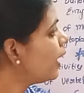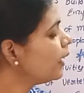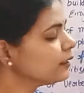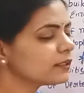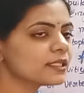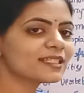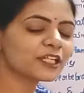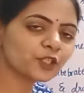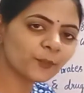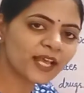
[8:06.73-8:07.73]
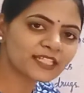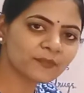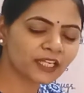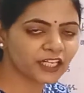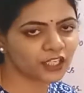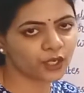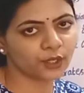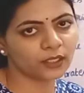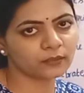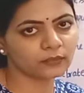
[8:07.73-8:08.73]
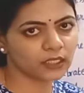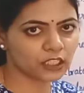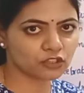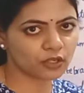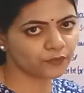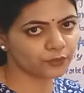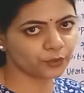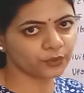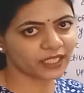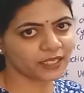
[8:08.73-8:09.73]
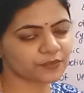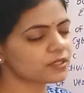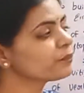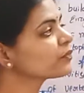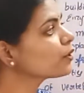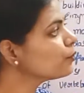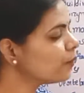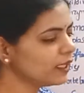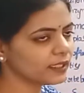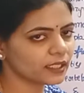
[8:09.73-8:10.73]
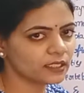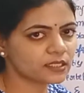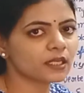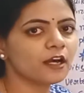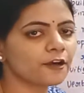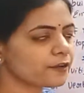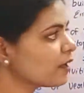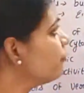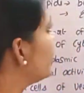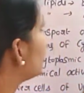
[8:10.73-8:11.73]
And this endoplasmic reticulum, it is of two types. One is rough